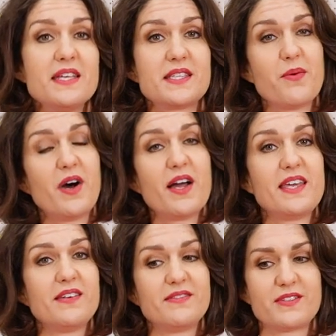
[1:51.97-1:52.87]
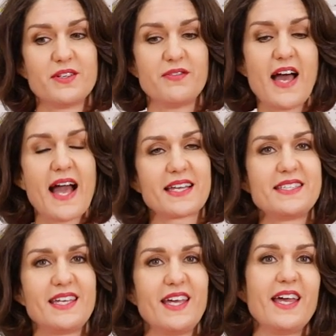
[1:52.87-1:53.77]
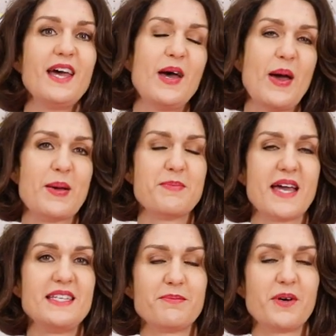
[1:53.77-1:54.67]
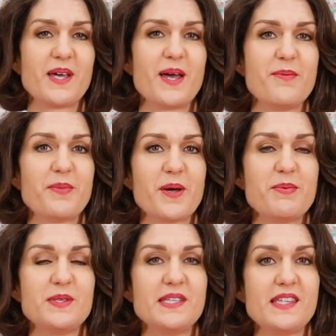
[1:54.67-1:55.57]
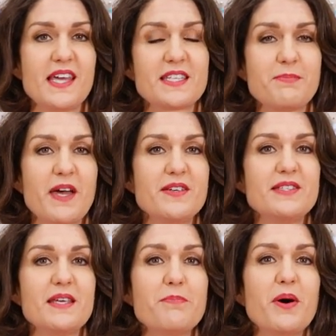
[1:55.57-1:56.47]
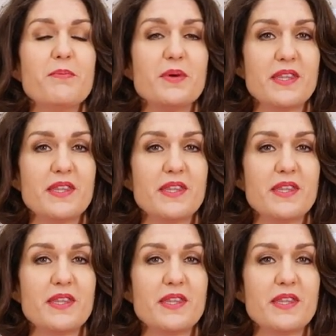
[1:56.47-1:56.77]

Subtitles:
So I sort of hacked it and made it my own by putting the exposed zip on,